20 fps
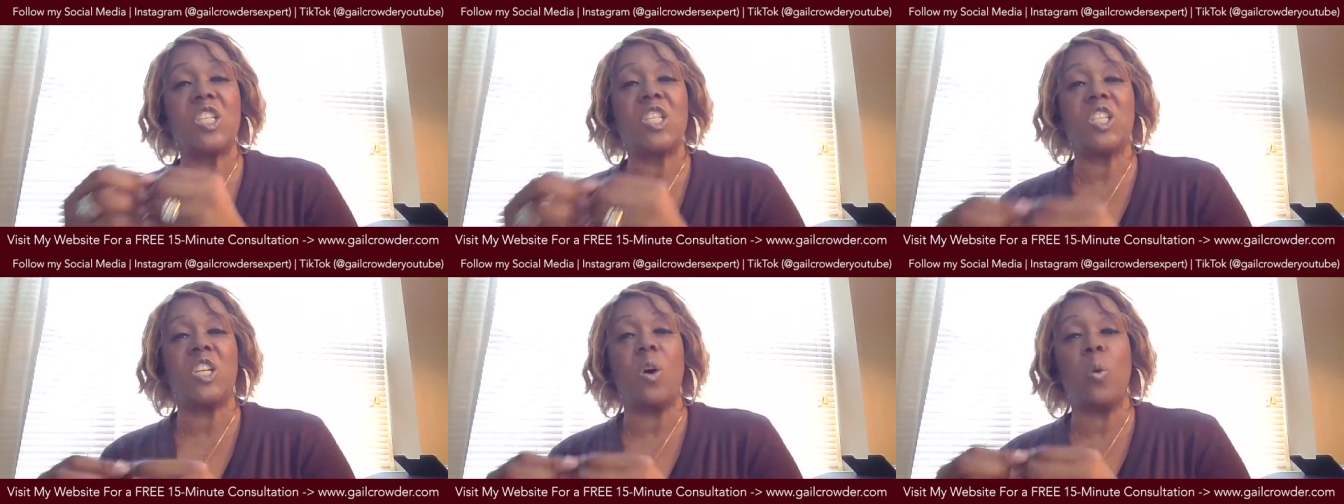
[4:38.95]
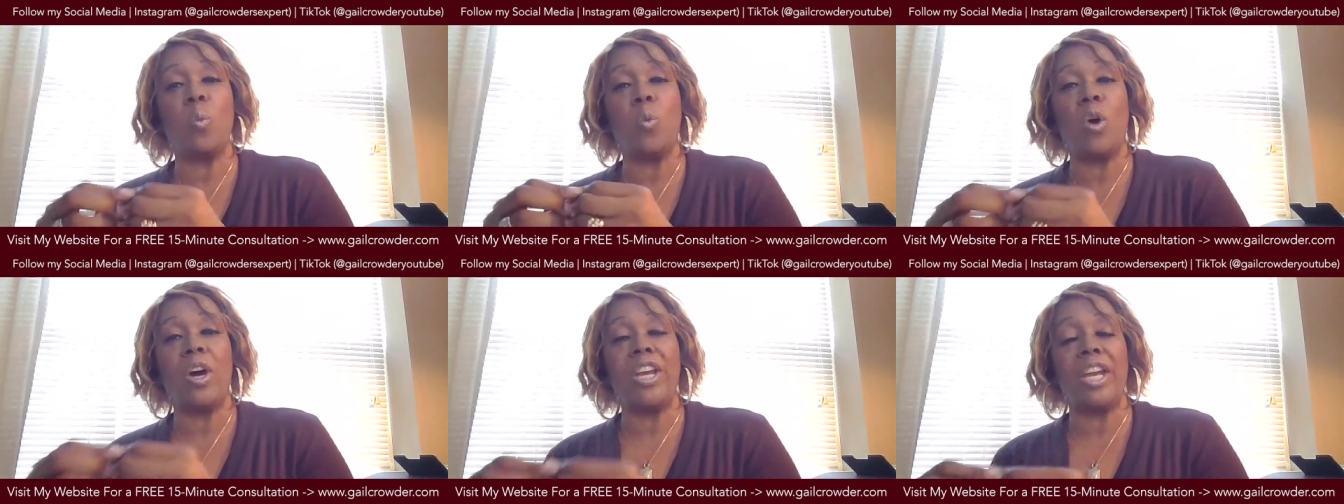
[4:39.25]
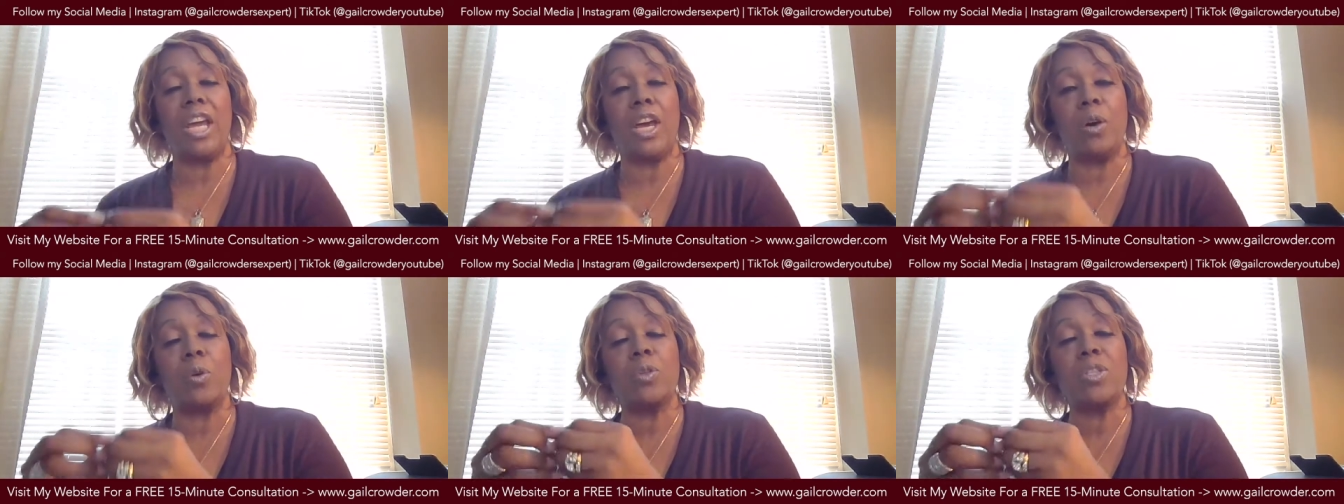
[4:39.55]

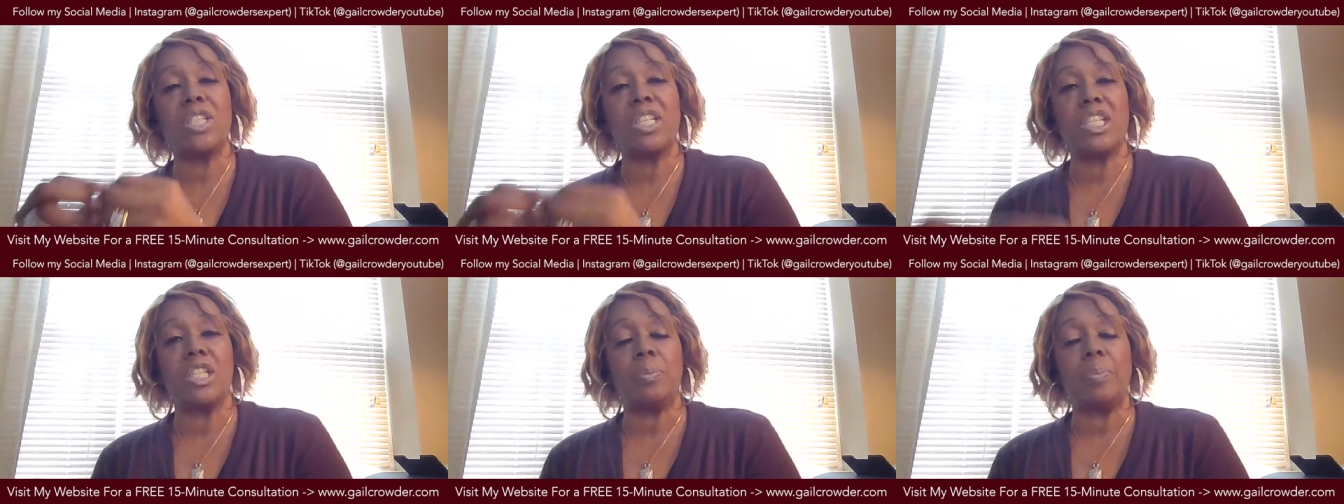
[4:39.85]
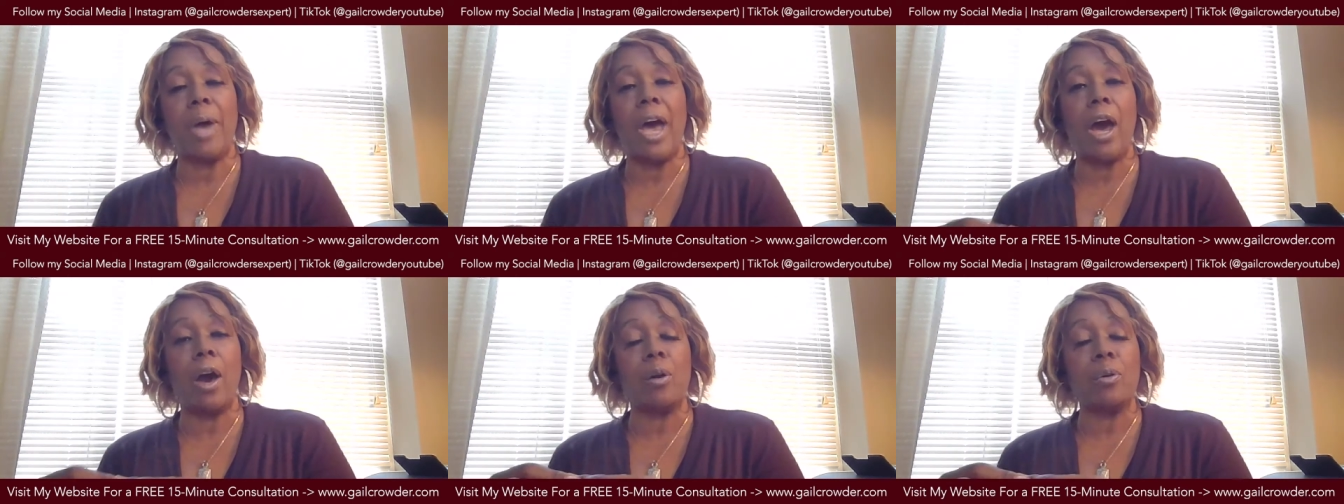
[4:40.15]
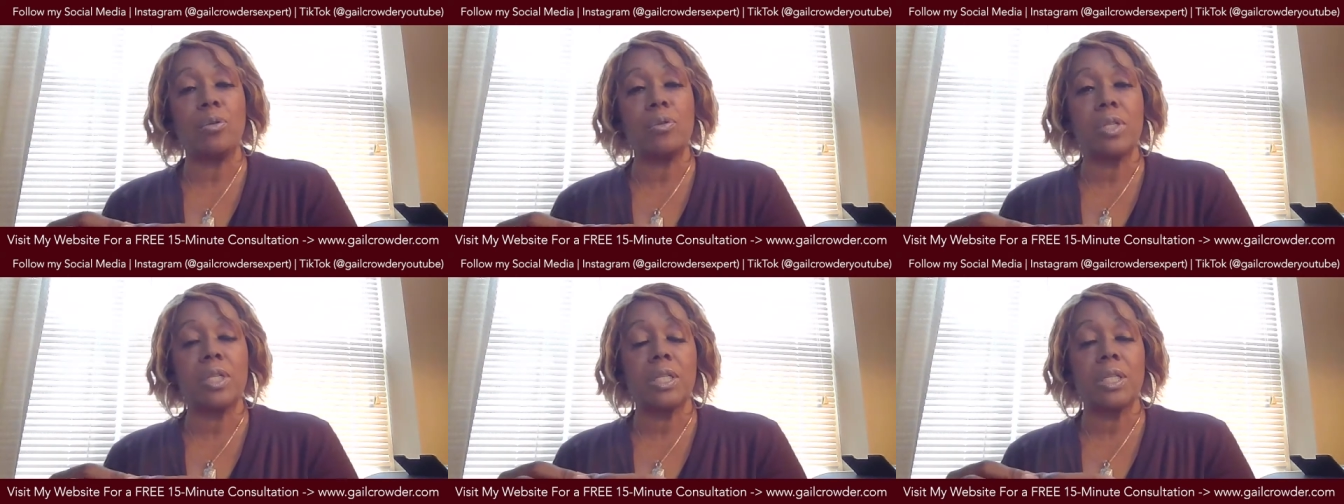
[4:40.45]
someone else's
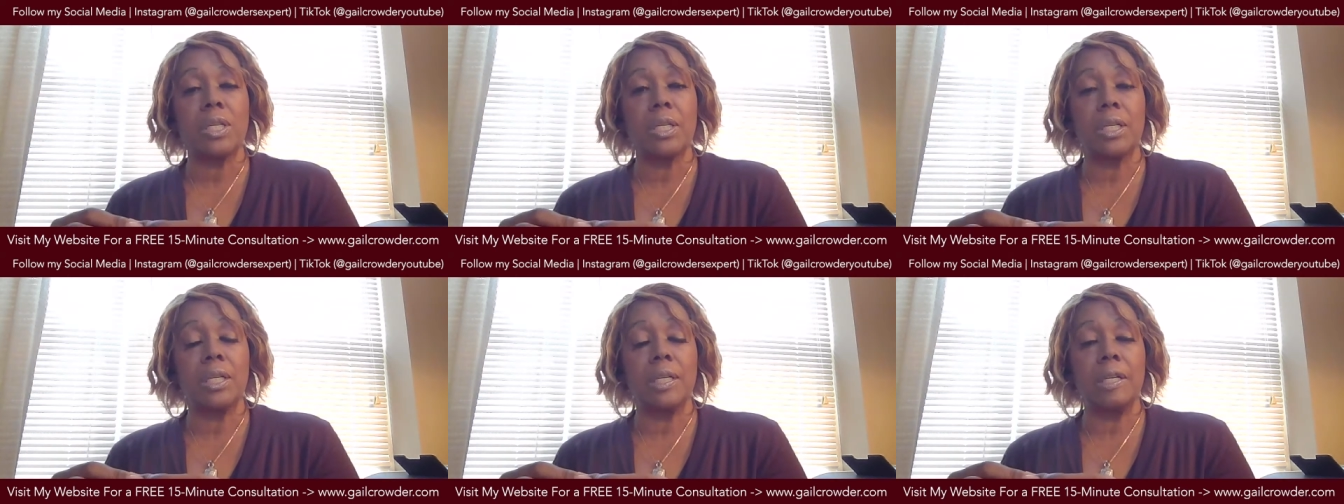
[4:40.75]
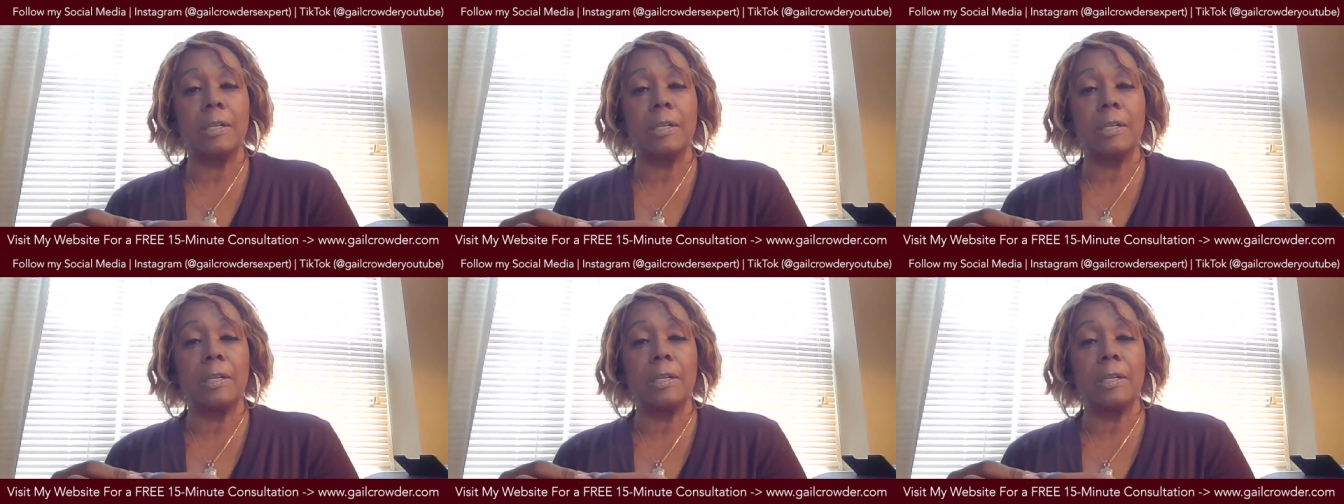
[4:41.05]
spouse.